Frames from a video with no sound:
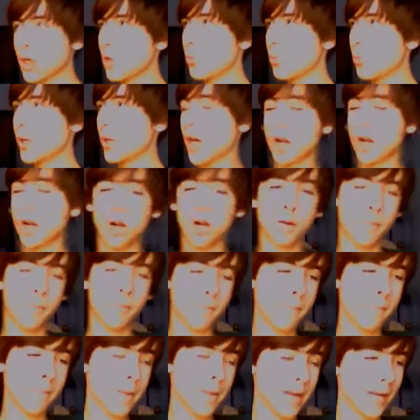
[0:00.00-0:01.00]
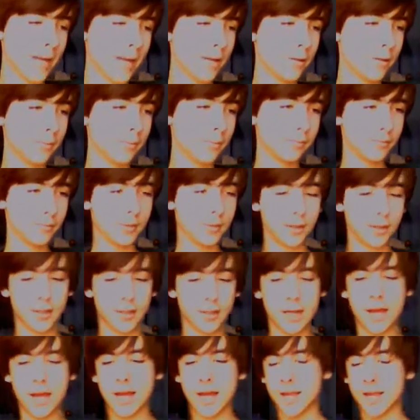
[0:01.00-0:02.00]
we got our main
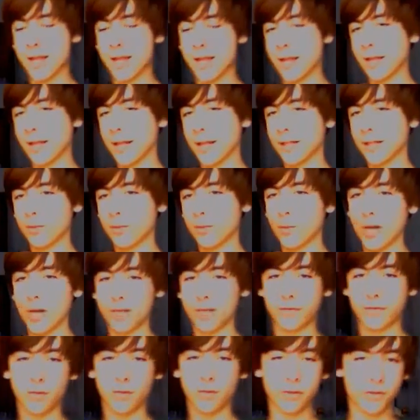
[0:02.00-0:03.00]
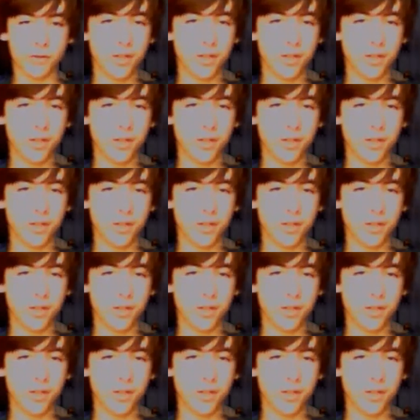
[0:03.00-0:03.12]
guy that I like to watch for all the